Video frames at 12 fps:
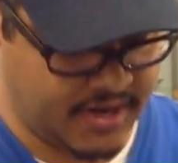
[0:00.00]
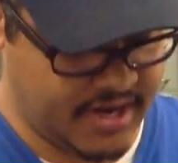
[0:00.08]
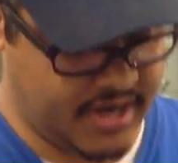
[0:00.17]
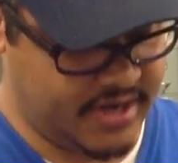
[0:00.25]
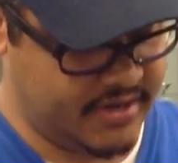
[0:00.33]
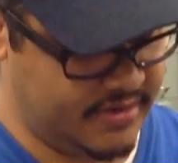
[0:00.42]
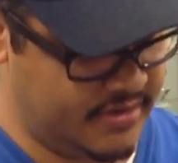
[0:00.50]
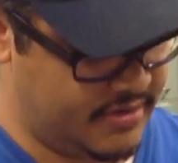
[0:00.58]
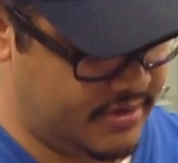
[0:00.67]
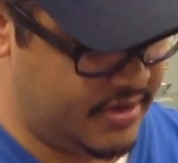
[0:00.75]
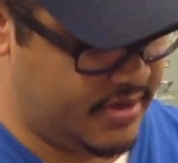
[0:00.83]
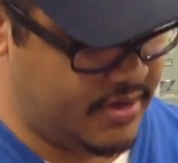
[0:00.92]
And
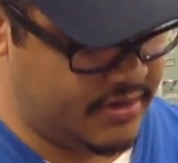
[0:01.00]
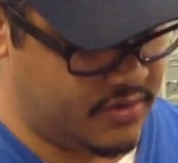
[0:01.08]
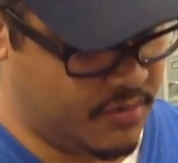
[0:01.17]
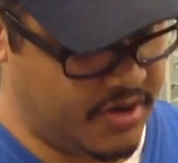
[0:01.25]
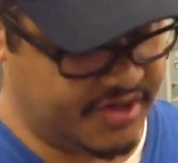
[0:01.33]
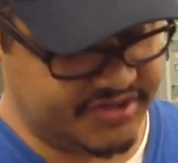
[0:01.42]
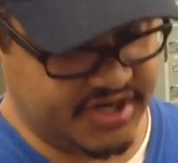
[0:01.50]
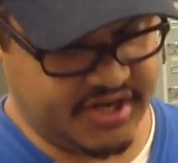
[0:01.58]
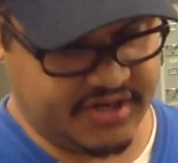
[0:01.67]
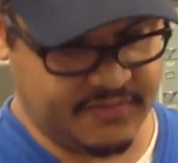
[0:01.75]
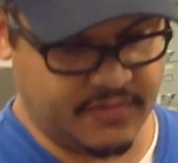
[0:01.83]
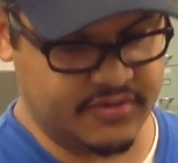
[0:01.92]
you want to
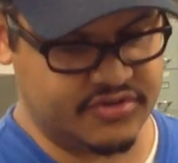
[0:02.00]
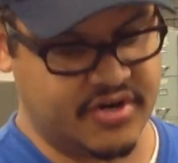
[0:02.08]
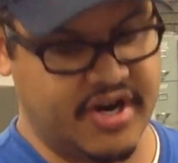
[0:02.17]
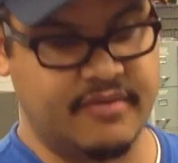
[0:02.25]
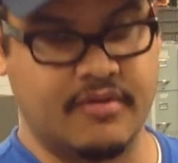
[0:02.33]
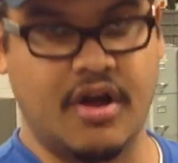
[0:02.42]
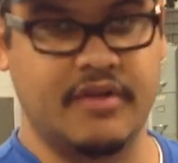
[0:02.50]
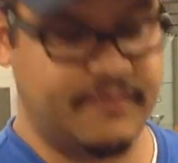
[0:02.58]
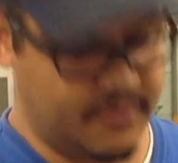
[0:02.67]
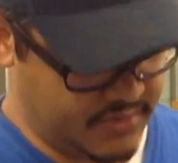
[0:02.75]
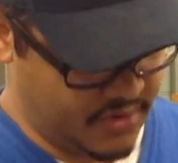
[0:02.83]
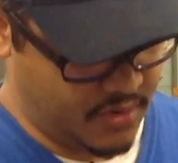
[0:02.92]
check for dry rot
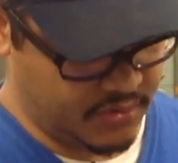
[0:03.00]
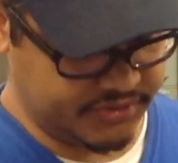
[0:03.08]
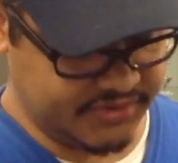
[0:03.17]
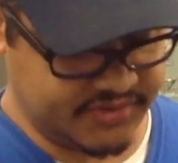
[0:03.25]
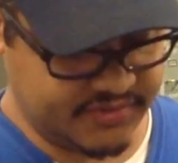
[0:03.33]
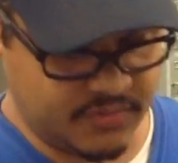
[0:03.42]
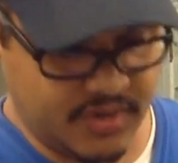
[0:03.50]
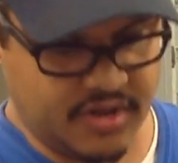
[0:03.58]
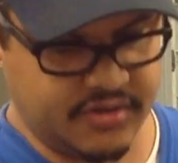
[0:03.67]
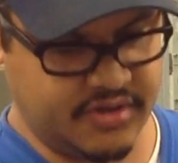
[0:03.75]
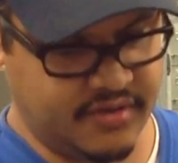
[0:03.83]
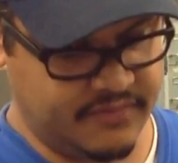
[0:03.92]
from the hoses as
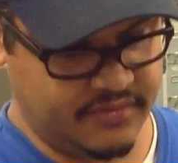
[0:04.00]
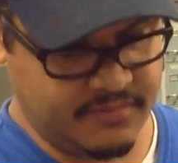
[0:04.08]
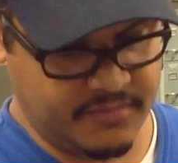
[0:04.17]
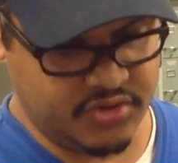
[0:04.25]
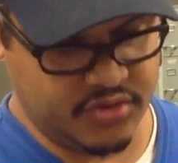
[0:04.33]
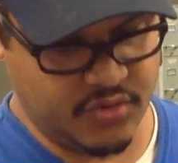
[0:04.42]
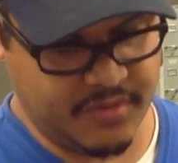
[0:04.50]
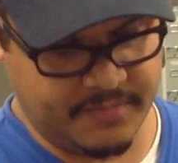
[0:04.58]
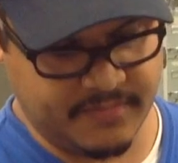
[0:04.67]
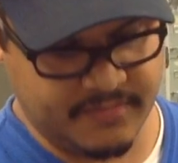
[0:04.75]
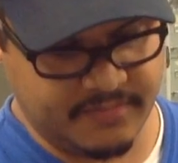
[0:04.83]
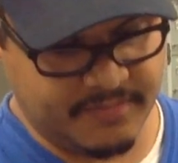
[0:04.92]
well. You do it
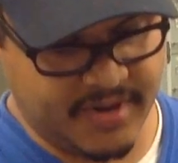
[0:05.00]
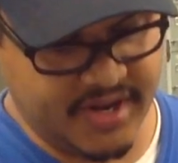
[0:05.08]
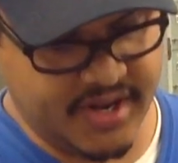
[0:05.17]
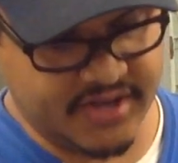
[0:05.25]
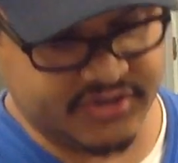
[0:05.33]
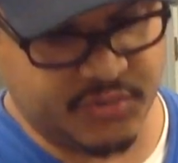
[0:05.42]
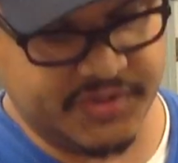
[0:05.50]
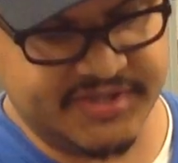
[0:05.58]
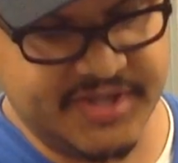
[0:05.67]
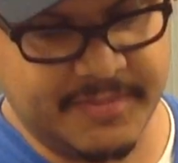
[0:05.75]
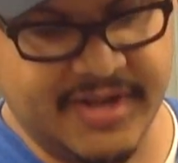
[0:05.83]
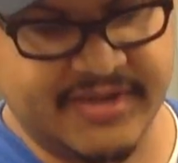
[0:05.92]
by
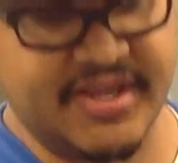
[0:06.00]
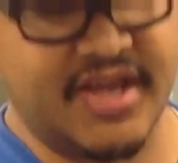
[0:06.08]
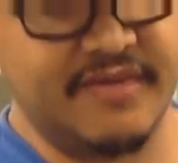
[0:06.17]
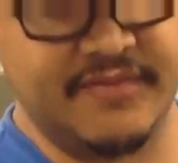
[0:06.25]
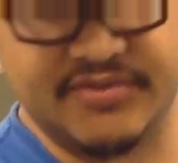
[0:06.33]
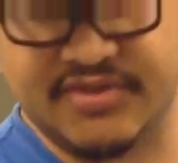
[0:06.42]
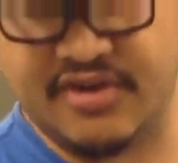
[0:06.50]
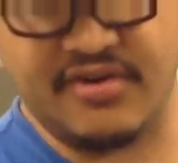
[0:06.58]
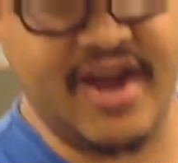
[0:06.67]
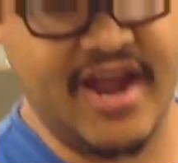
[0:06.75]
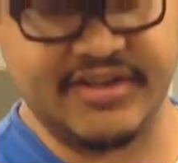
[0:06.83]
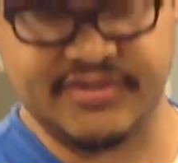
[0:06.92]
squeezing them like that. If you see
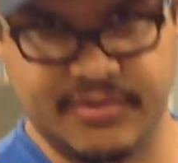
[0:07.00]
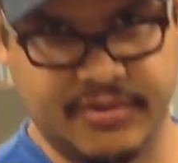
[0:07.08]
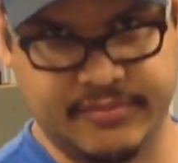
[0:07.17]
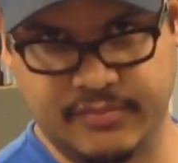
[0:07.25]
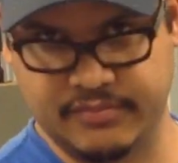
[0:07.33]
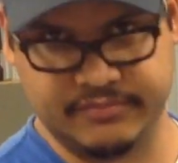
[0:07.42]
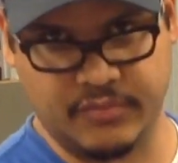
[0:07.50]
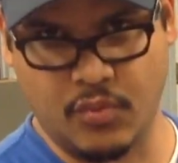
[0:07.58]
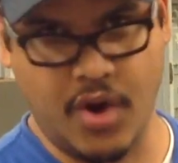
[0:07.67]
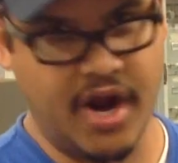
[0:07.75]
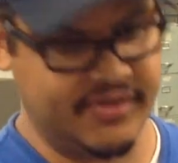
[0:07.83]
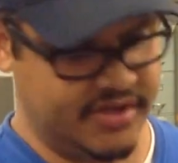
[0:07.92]
cracks or
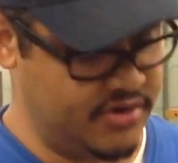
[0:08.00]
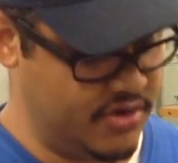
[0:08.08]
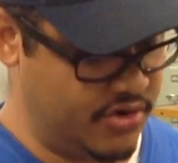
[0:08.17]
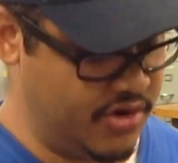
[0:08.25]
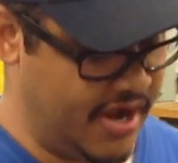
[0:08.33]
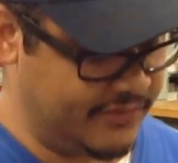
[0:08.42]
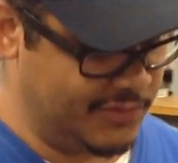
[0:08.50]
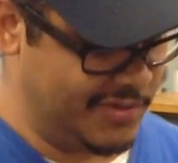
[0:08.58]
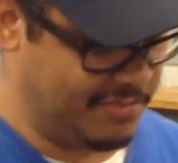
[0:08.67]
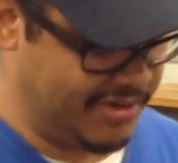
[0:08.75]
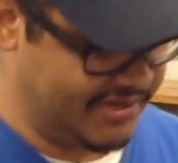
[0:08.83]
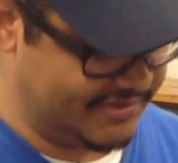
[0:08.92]
white, then you know you have to
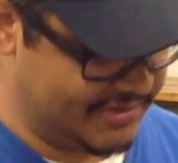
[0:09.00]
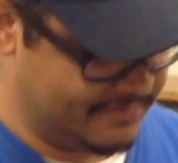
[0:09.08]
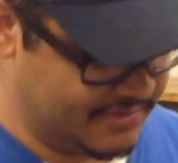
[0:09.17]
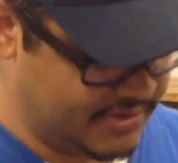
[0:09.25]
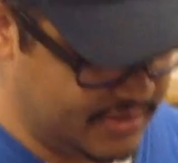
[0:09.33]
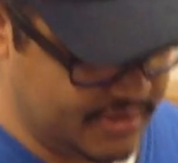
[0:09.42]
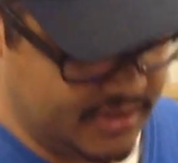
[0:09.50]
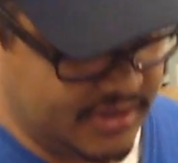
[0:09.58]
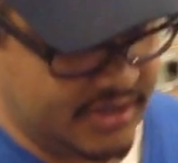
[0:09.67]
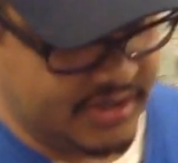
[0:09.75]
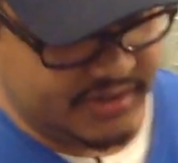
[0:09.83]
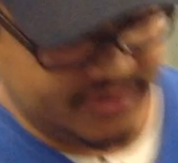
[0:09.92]
replace them.
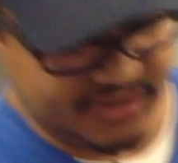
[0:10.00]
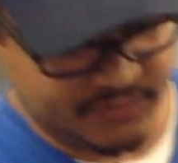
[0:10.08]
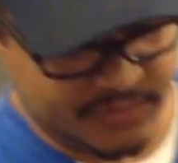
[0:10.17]
This